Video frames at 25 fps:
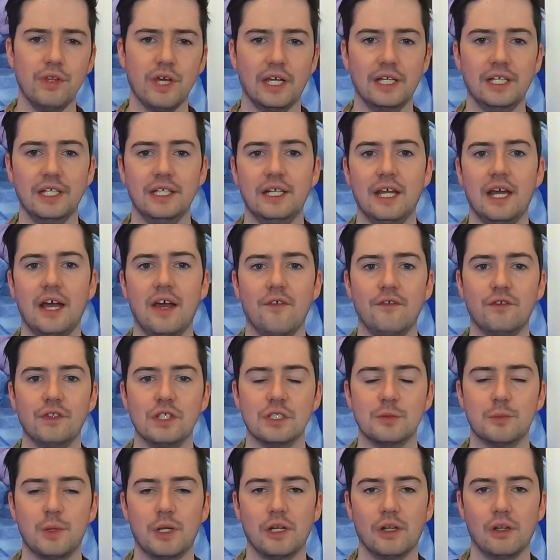I didn't have to
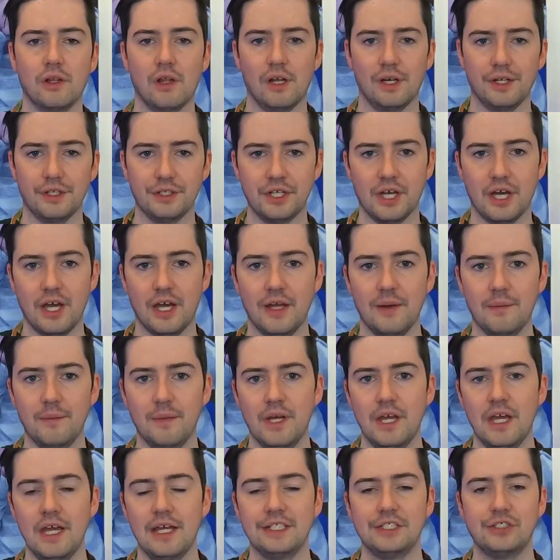spend a lot of time
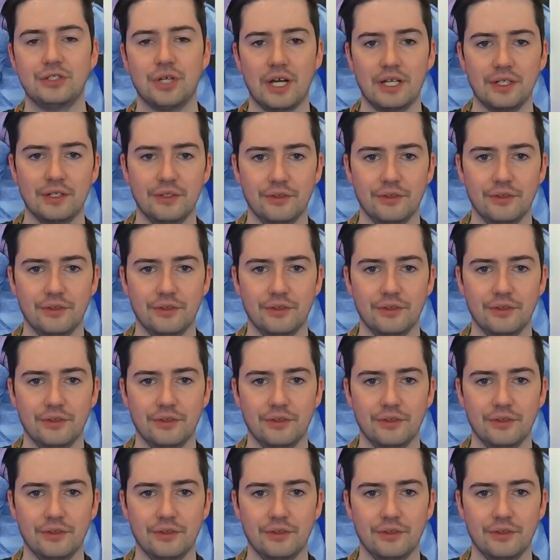trying